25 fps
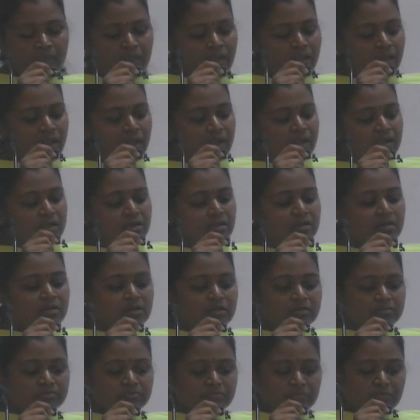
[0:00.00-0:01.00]
And
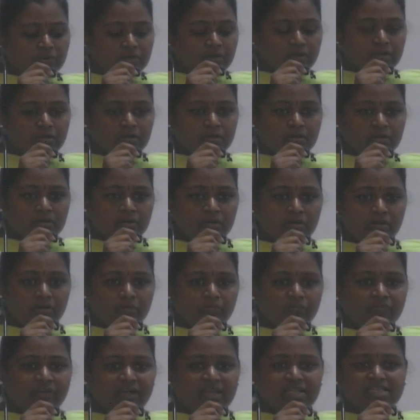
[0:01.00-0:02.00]

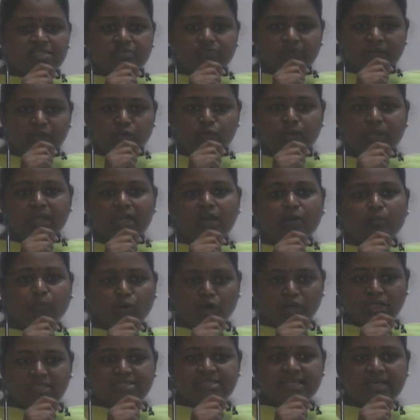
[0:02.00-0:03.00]
whereas when you take a
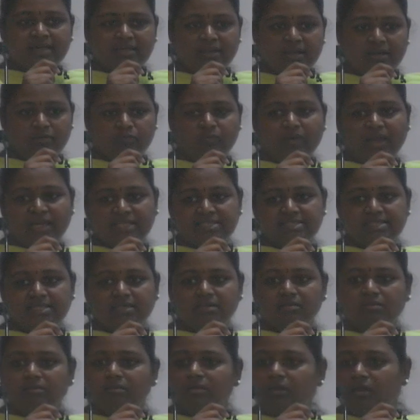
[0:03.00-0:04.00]
polysaccharide
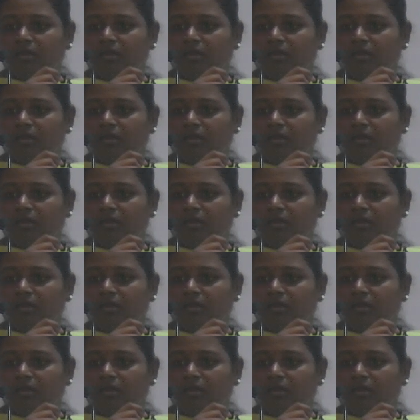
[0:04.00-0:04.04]
vaccine,